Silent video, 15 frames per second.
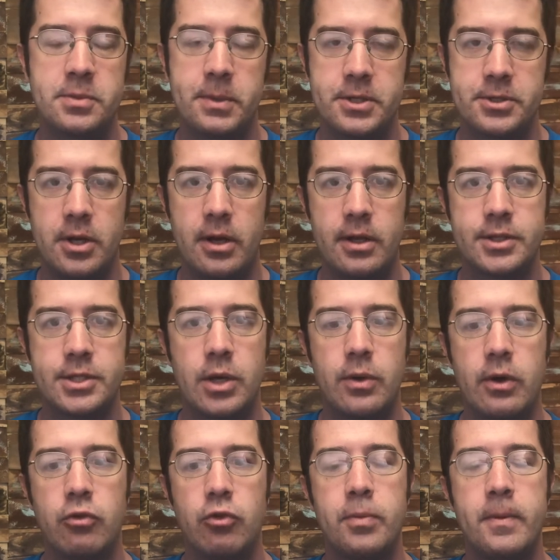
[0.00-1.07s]
but there's also
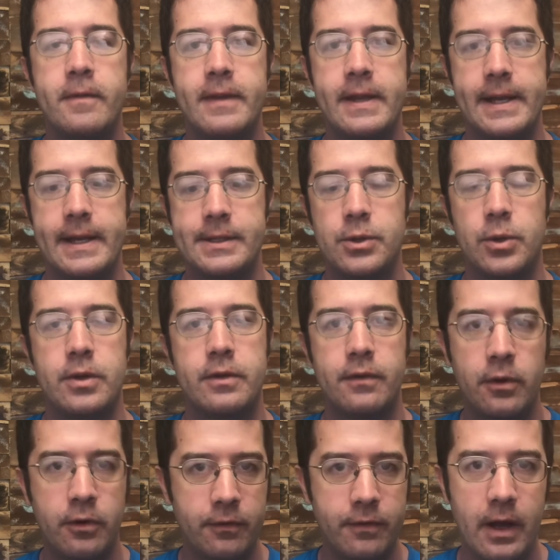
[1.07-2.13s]
a group of kids who are
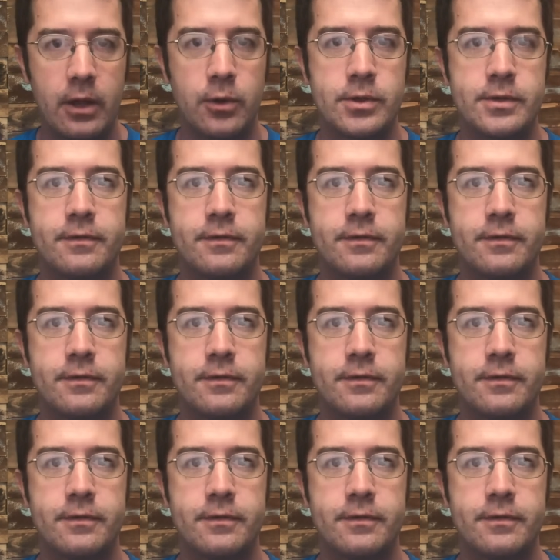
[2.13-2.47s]
devoted followers